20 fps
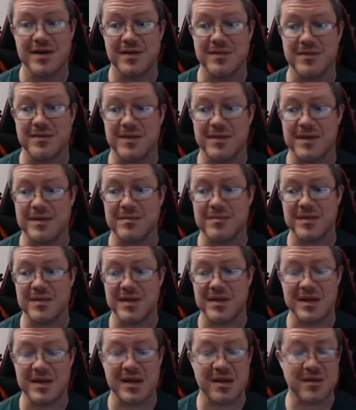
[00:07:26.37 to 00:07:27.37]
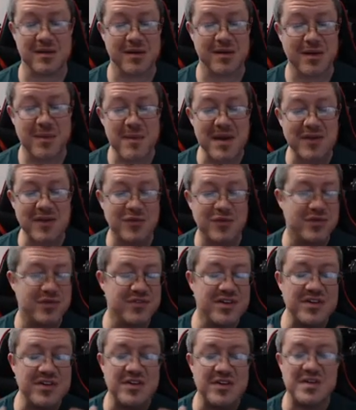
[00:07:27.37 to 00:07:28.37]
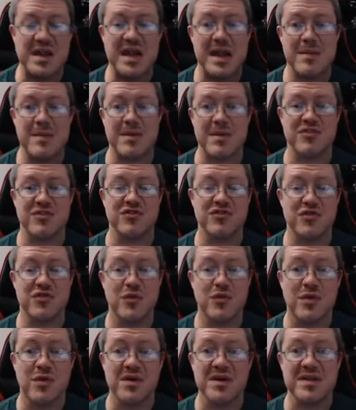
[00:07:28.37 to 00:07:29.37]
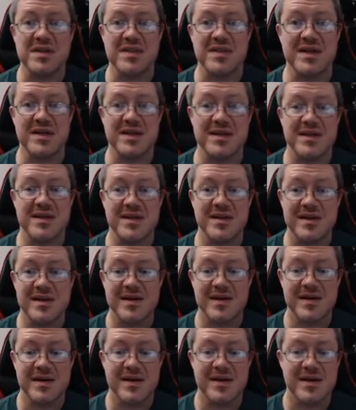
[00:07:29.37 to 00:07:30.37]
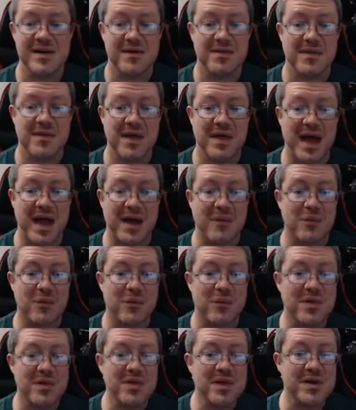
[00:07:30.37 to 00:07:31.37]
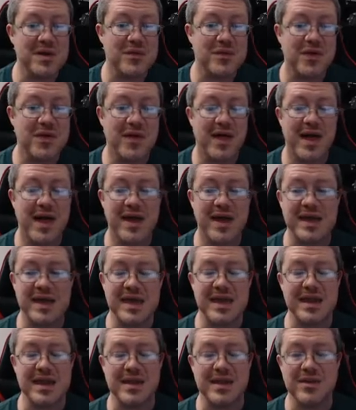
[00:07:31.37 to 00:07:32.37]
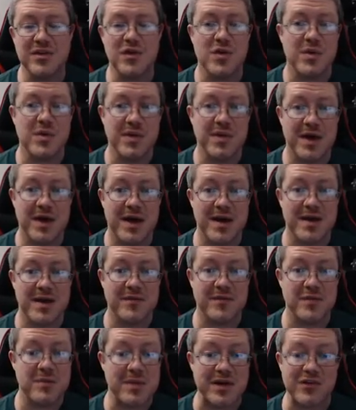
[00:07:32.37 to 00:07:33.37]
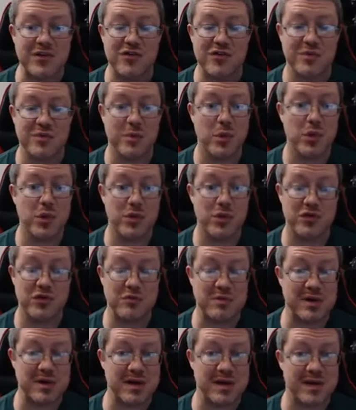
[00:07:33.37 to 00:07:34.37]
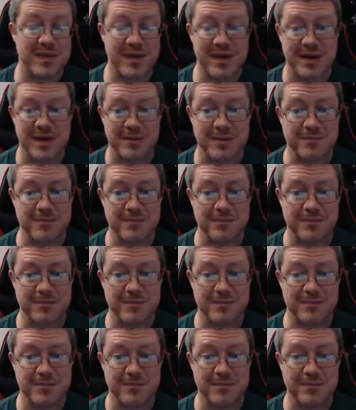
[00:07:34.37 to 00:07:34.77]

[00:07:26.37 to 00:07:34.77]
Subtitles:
And it makes for such a dynamic story that, like, I really don't feel like I can get into it without having major spoilers beyond that.